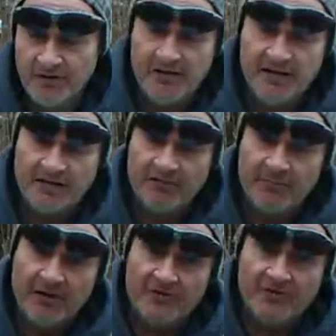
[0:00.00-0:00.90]
cognitive
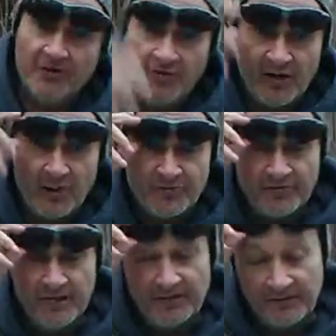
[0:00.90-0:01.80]
repairs with Alzheimer's,
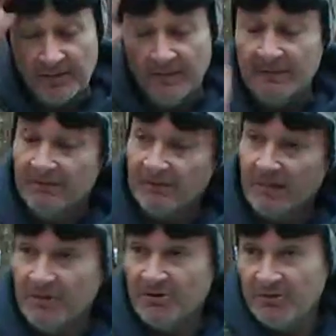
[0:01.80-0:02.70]
that may
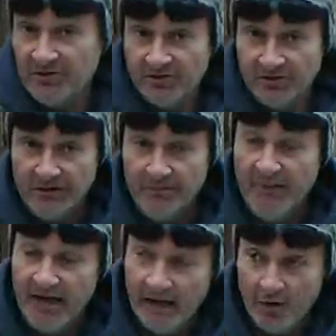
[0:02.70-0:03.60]
be something to consider. It
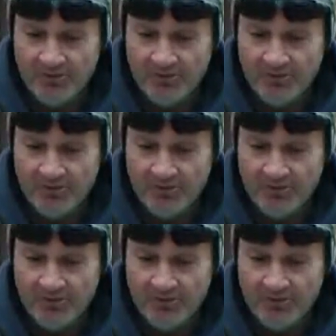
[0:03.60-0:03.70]
may help.